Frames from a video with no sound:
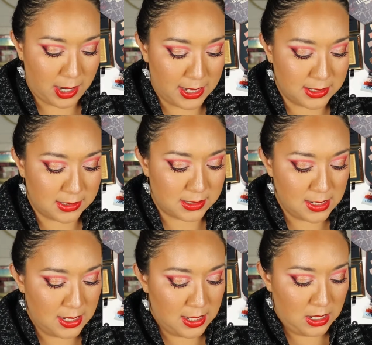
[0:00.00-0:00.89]
brands,
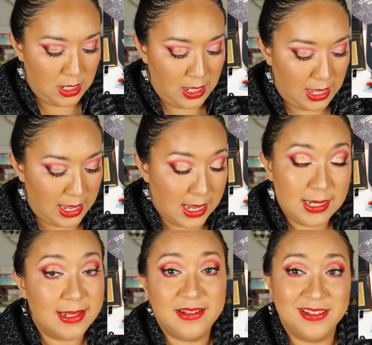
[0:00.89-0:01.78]
and
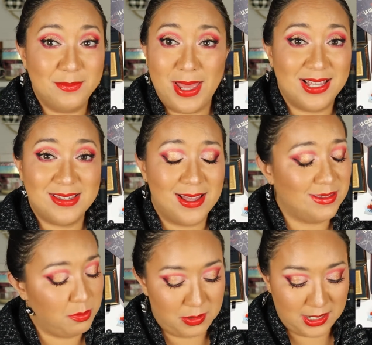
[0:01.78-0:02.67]
it doesn't make
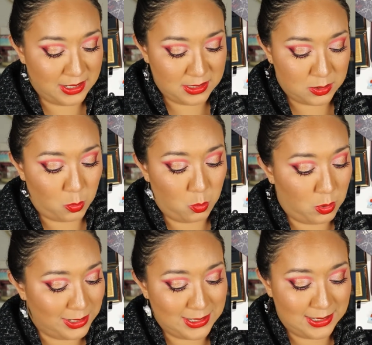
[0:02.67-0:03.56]
sense, but it is
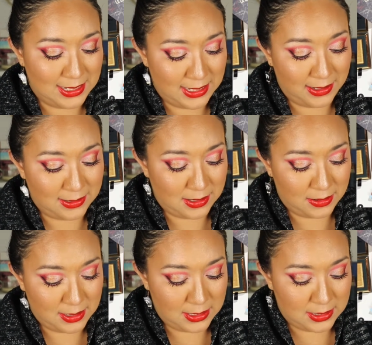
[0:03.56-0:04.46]
what it is.
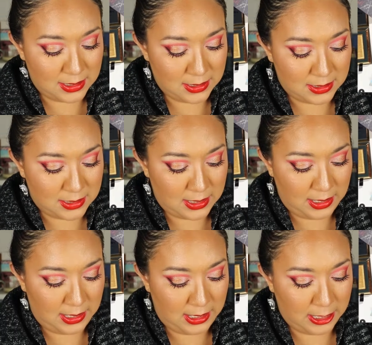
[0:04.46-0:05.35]
This is
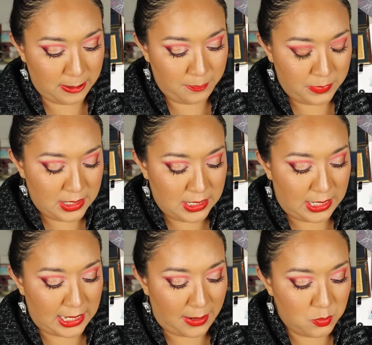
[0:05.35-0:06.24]
the
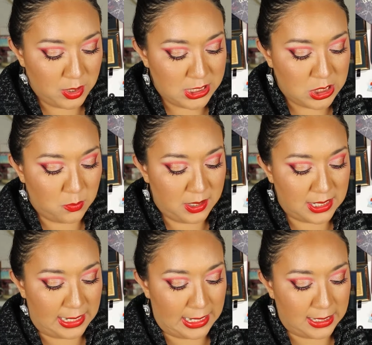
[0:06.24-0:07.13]
collaboration with
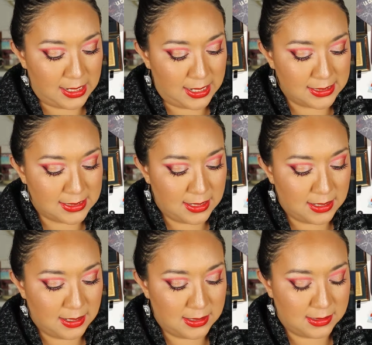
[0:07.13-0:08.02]
La
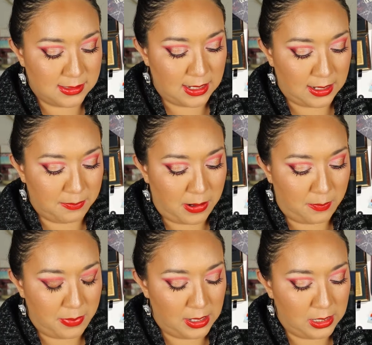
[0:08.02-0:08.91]
Casa de
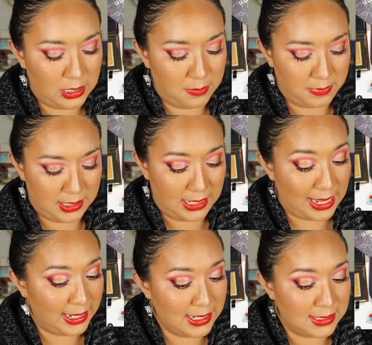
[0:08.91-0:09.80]
Papel Money
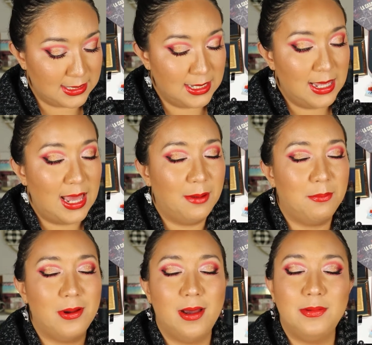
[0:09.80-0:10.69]
Heist.
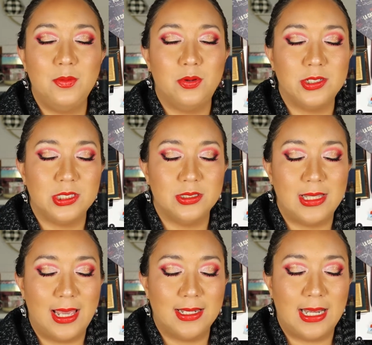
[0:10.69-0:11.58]
Probably butchered
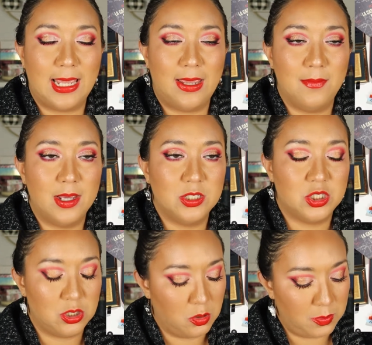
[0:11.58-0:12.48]
that name
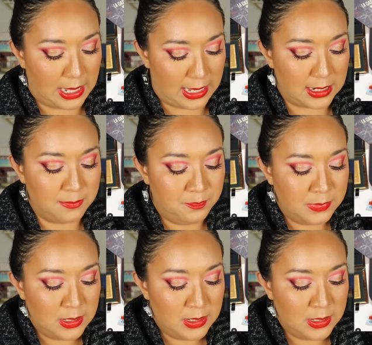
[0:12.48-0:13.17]
so bad.